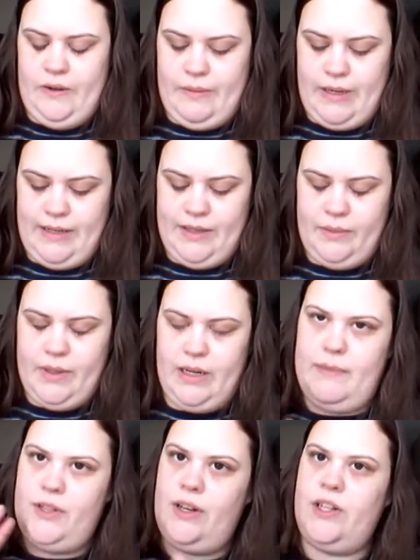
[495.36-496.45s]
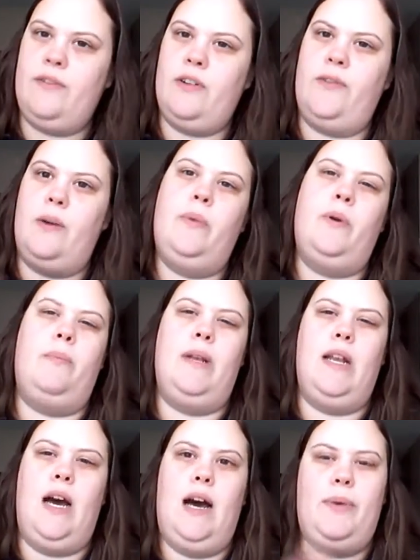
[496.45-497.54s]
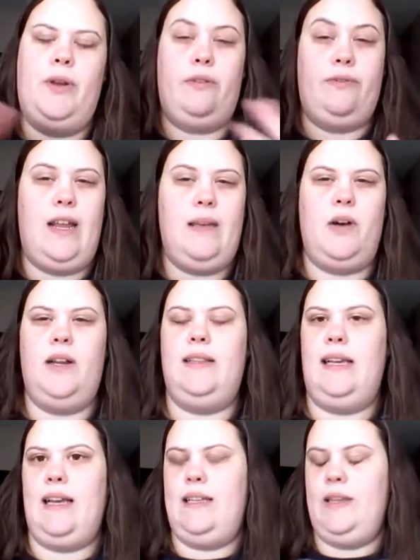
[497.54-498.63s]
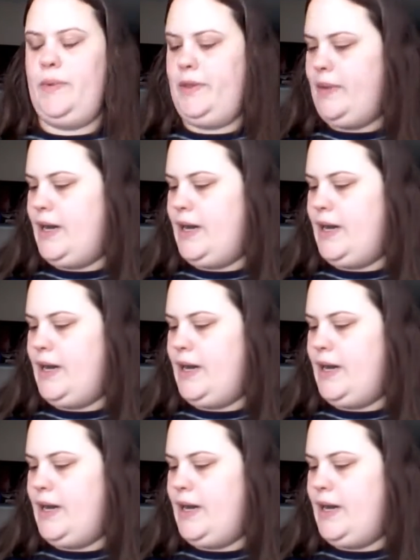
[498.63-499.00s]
what is the word? I'm going to stretch it over foam board, but not put a frame on it like I did with